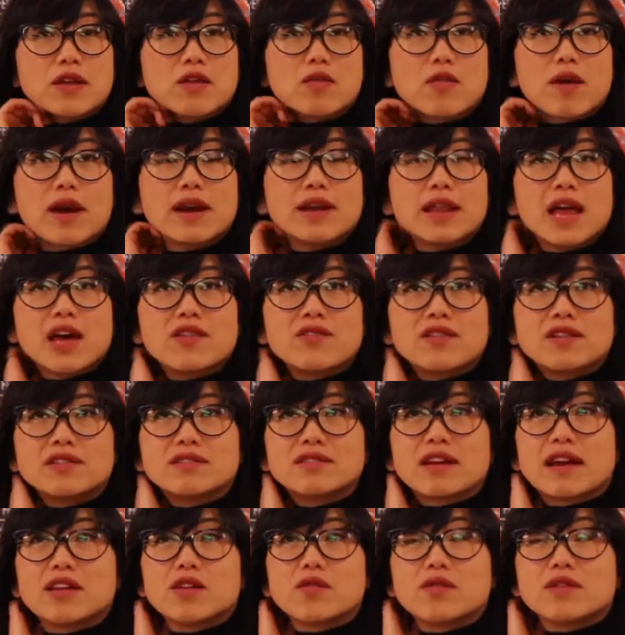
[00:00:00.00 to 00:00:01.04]
been great having
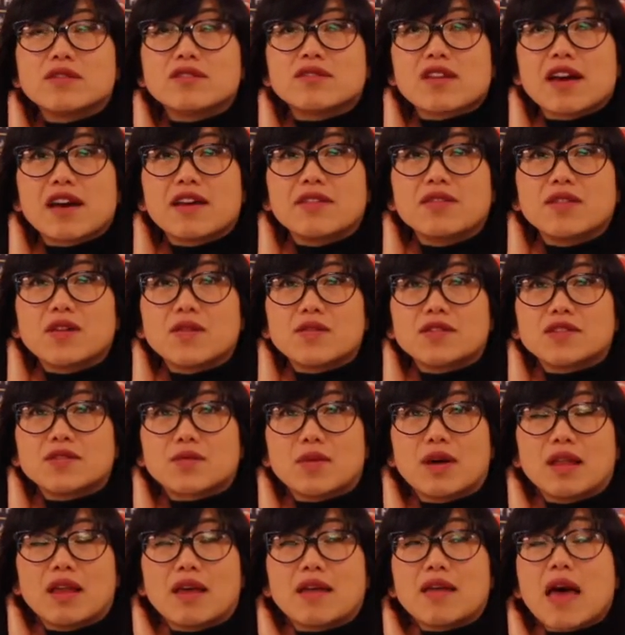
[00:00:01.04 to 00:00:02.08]
Tanya and Jane there as
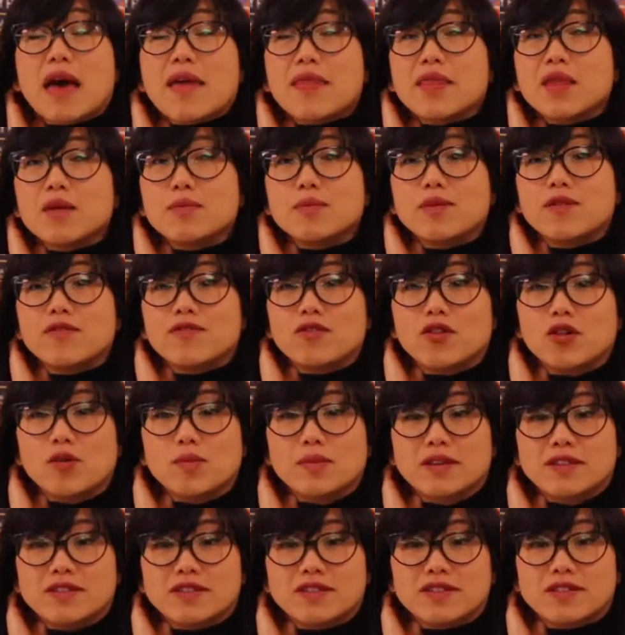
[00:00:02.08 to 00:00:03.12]
well, and the
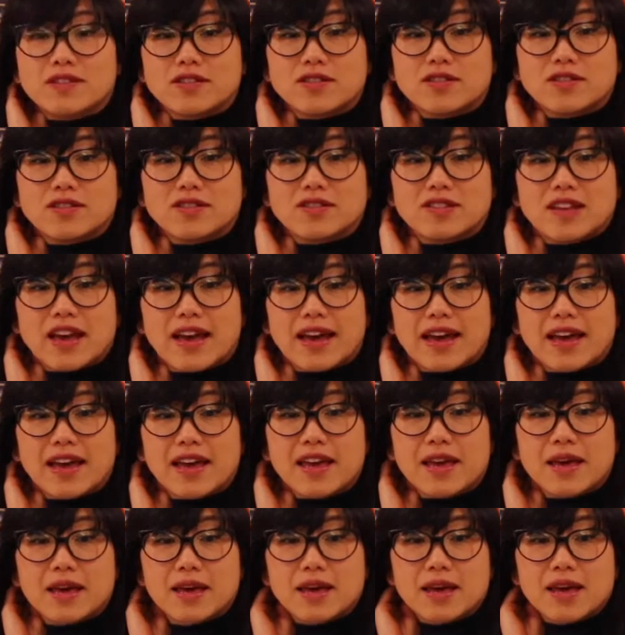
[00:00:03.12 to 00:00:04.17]
performers to
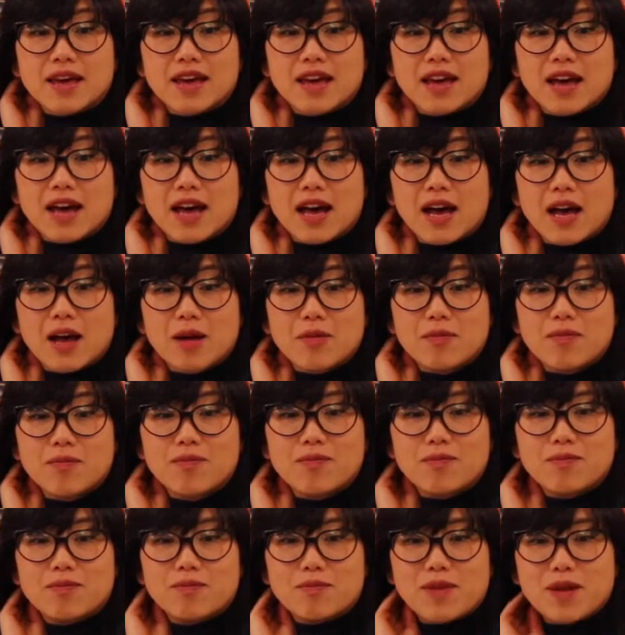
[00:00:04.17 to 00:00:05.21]
say,
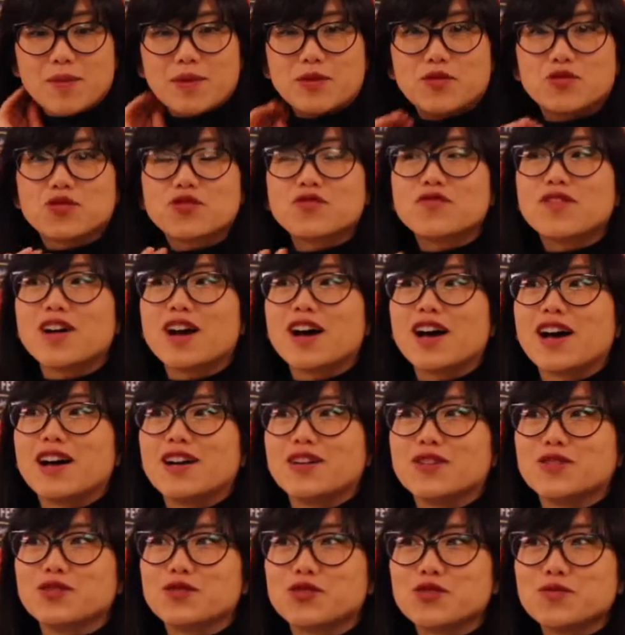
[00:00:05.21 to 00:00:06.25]
maybe too
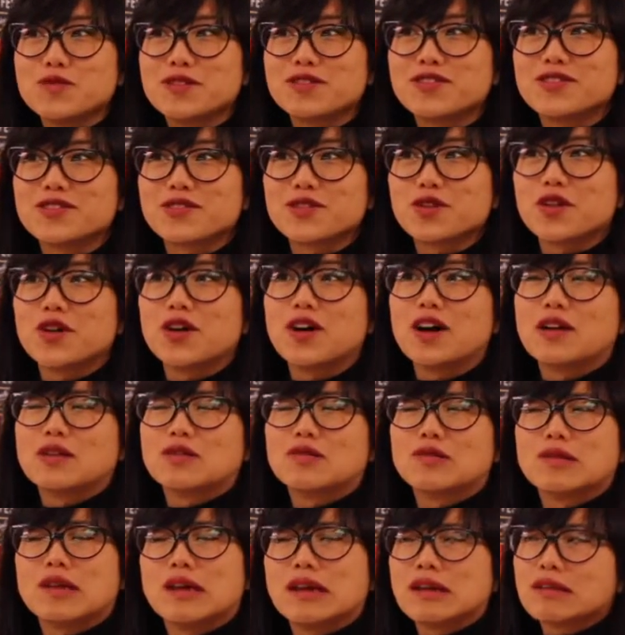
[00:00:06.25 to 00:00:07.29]
far, too much has gone,
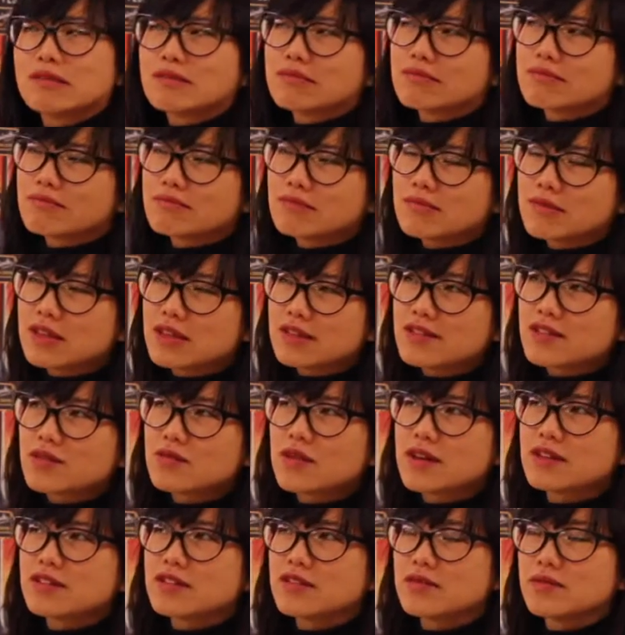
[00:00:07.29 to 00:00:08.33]
or like this
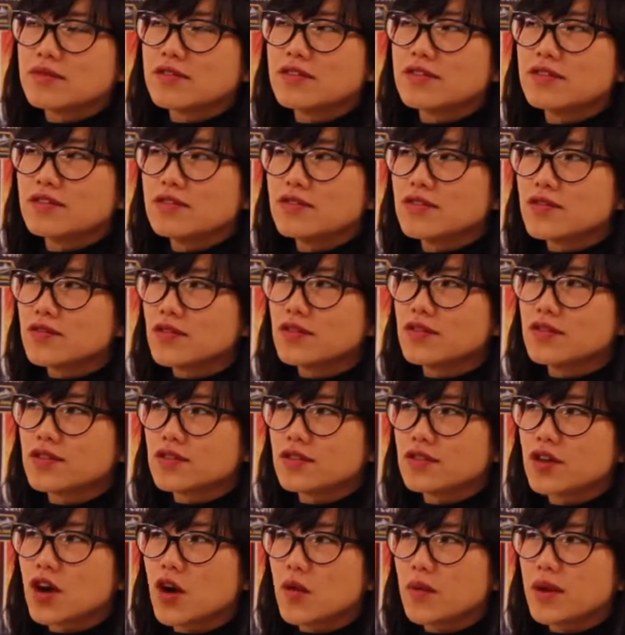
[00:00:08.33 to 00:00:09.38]
direction was useful
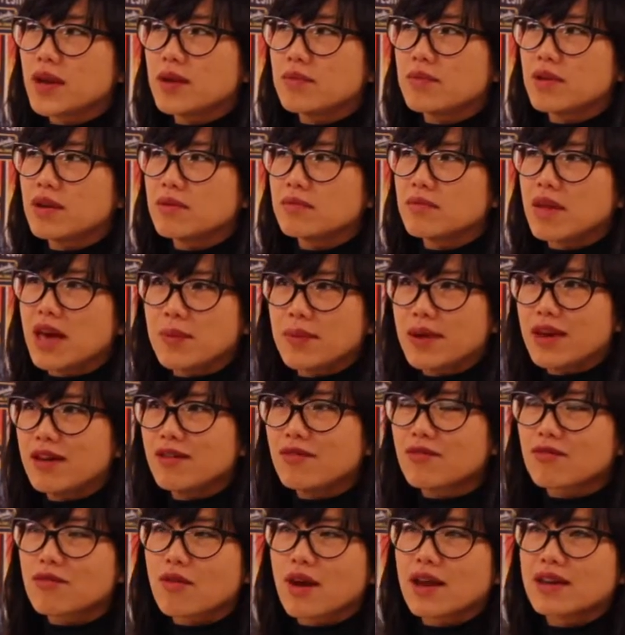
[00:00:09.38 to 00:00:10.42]
to go in, but
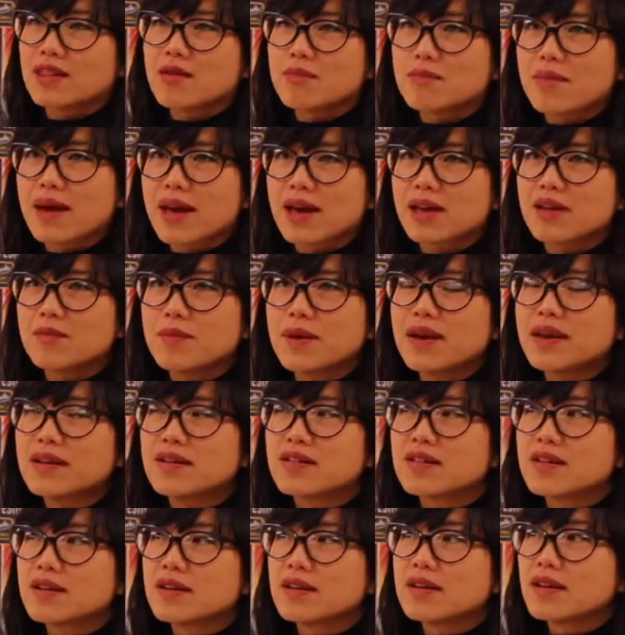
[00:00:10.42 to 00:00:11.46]
maybe rein it back a
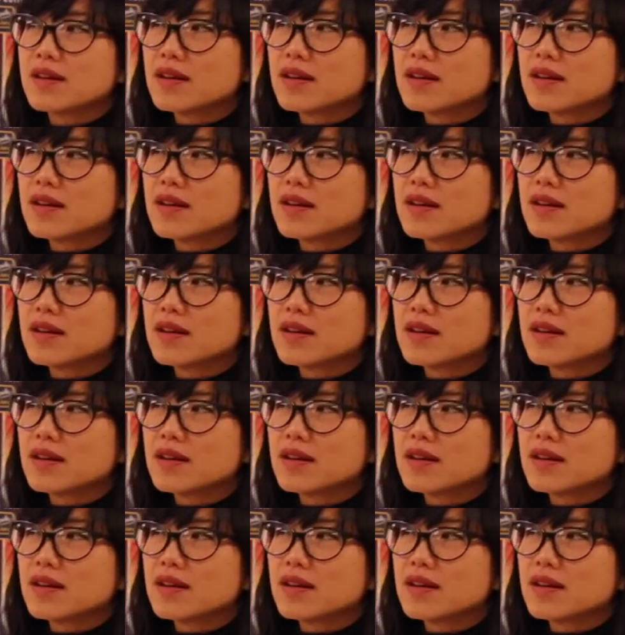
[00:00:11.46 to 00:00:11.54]
bit.